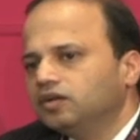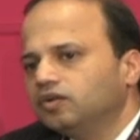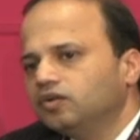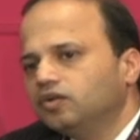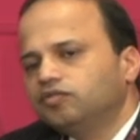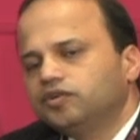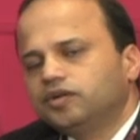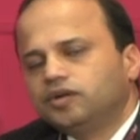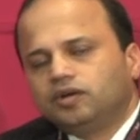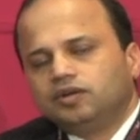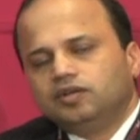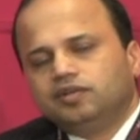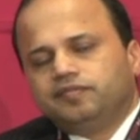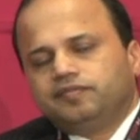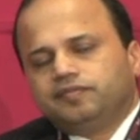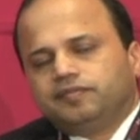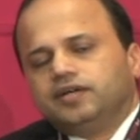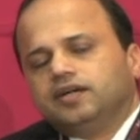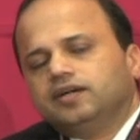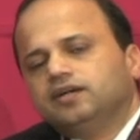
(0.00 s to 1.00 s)
Overall,
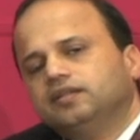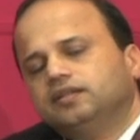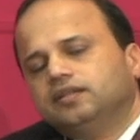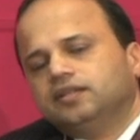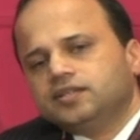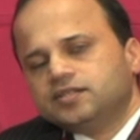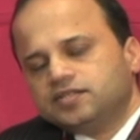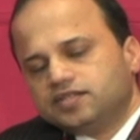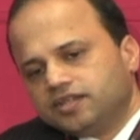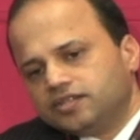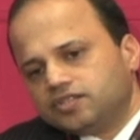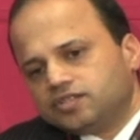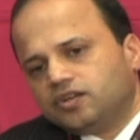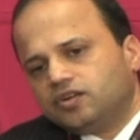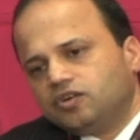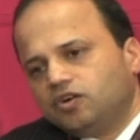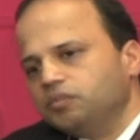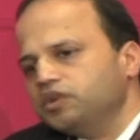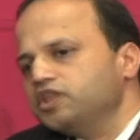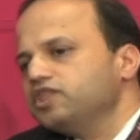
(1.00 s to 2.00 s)
if there's a
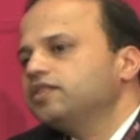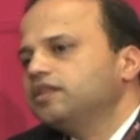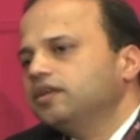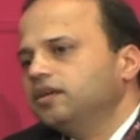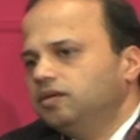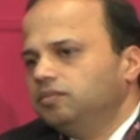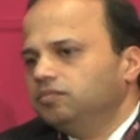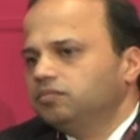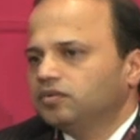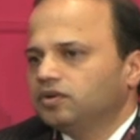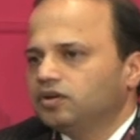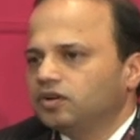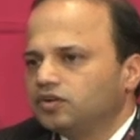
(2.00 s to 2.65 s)
common theme